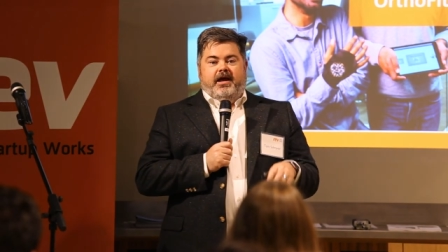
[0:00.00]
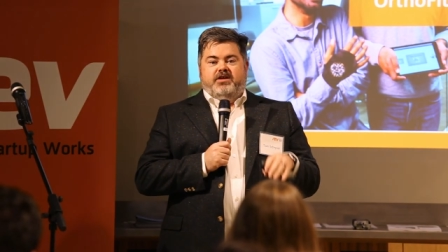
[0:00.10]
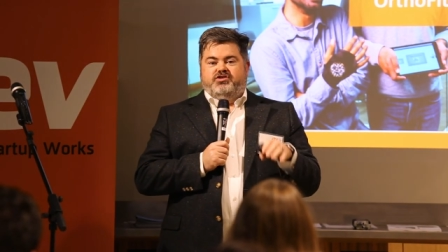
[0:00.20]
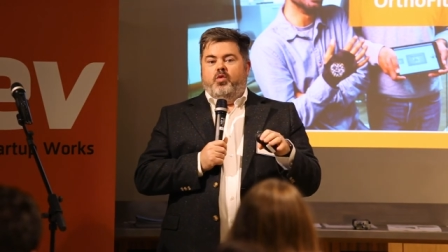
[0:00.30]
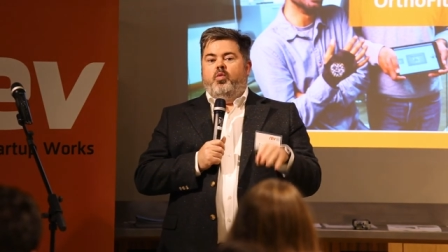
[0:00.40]

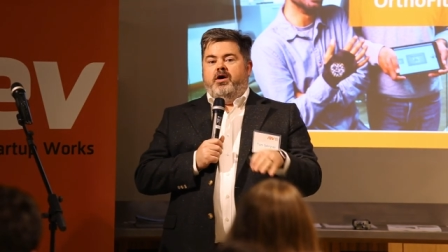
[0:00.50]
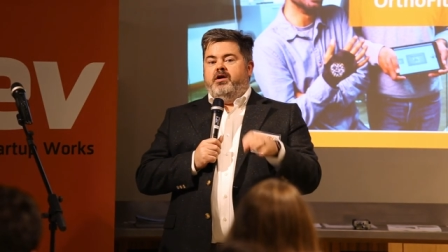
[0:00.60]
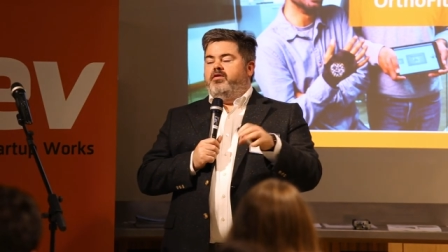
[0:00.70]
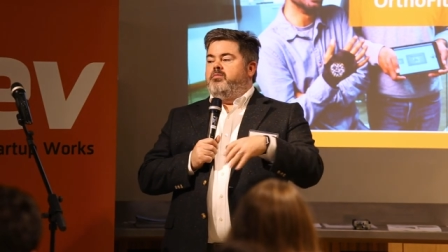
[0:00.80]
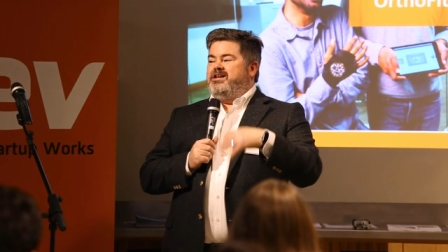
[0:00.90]
And so, one
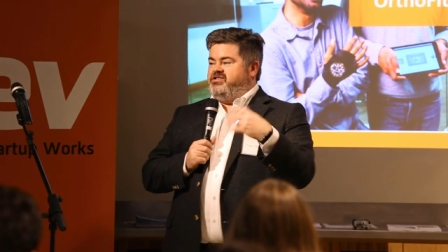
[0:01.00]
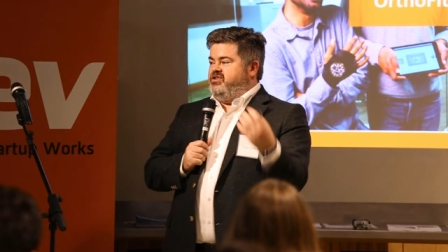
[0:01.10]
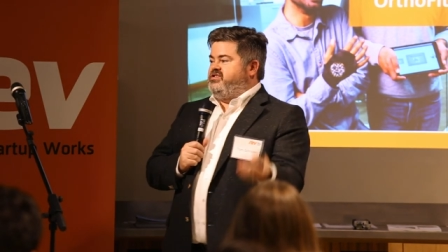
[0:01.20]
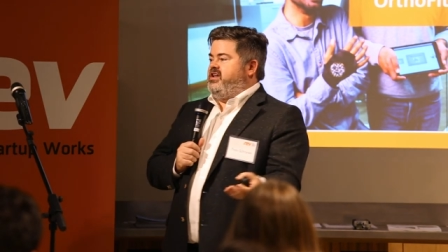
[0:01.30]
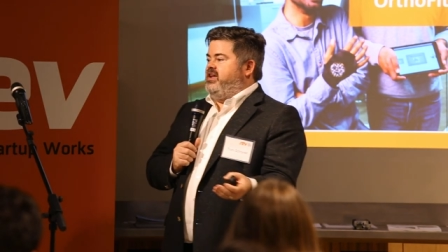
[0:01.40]
other
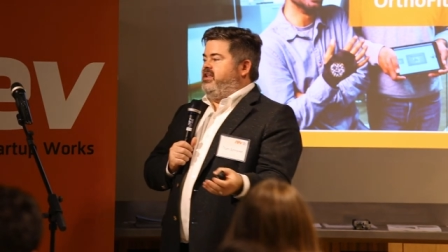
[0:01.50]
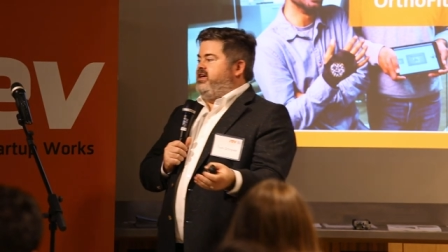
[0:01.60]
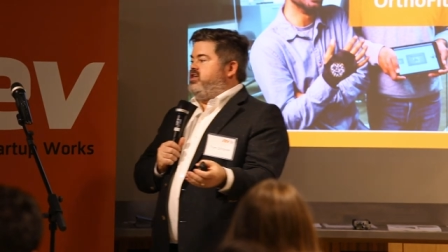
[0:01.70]
message that I'd like